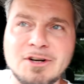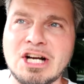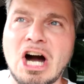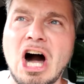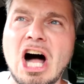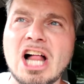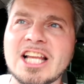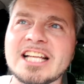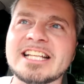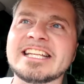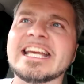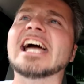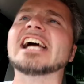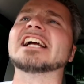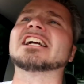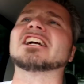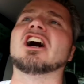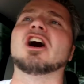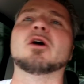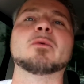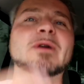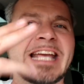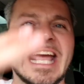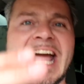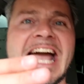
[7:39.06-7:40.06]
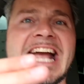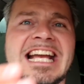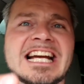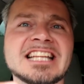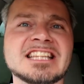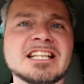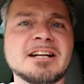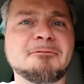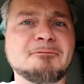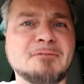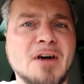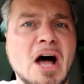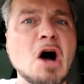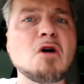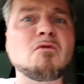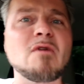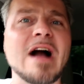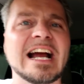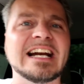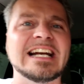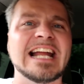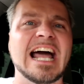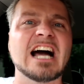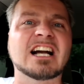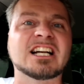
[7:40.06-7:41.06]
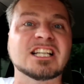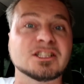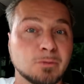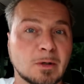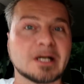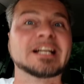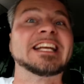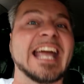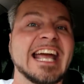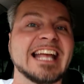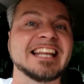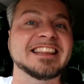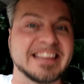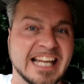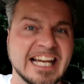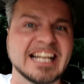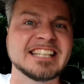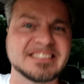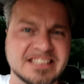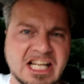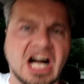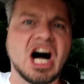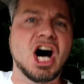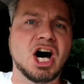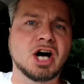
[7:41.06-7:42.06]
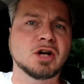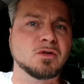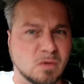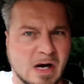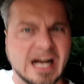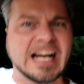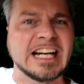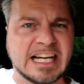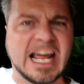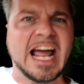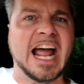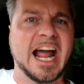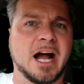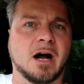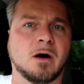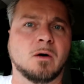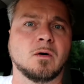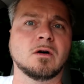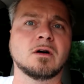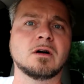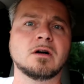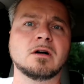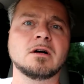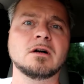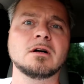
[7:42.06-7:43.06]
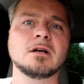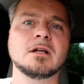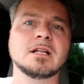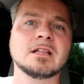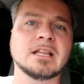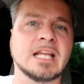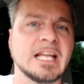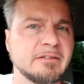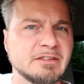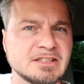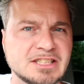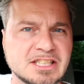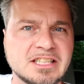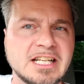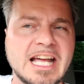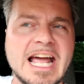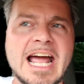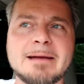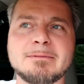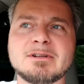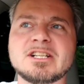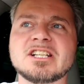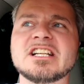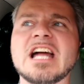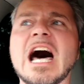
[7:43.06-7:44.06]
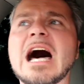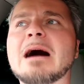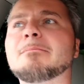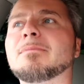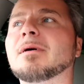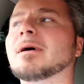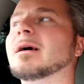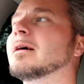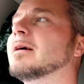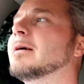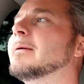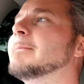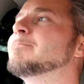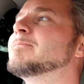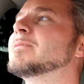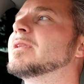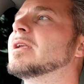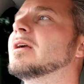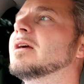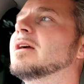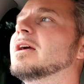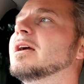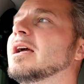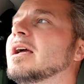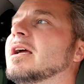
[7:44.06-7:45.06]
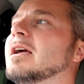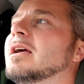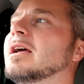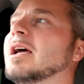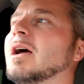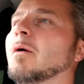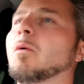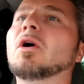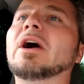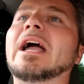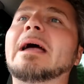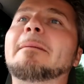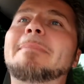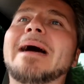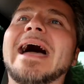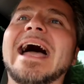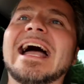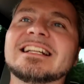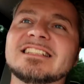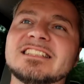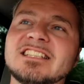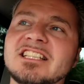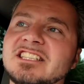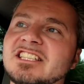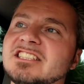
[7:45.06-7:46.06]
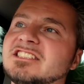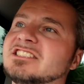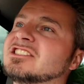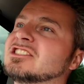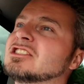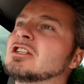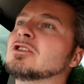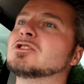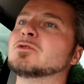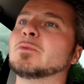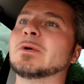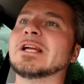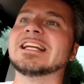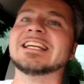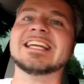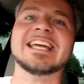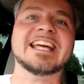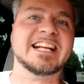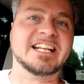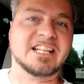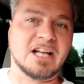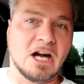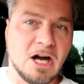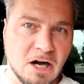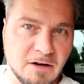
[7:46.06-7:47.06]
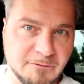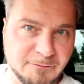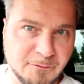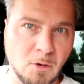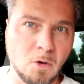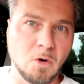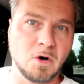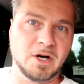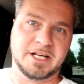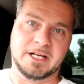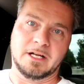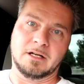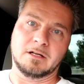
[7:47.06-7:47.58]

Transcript: for calling Get Gone. We can't get to the phone right now because we're getting things going right now. Leave us your name and your number, and we'll get back to you just as soon as we can get it going for